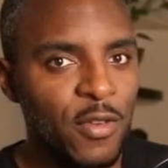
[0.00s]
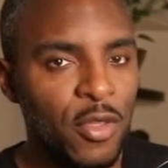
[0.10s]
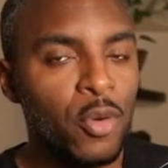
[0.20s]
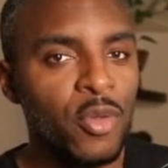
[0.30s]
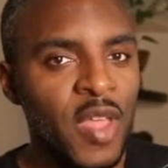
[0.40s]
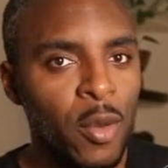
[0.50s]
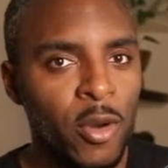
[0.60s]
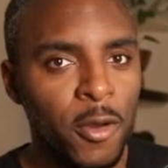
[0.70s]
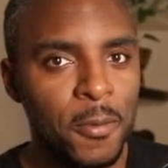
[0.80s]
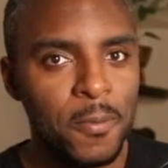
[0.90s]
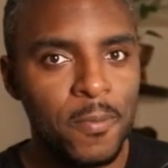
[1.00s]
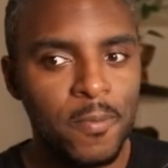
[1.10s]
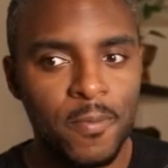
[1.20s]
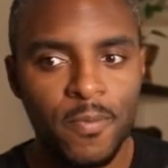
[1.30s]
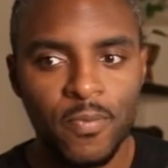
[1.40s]
who they were.
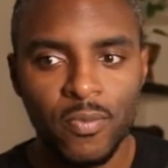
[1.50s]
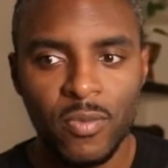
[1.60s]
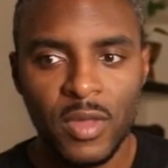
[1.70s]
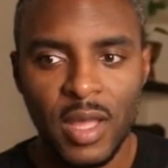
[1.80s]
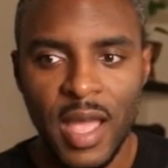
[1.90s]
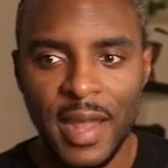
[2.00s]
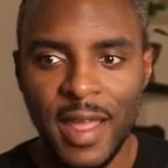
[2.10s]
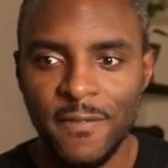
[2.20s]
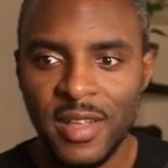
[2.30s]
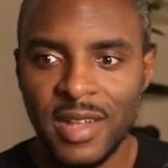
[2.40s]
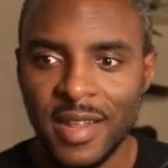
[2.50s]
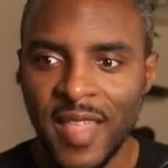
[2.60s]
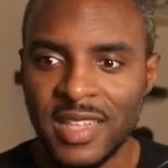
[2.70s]
And I feel like that's a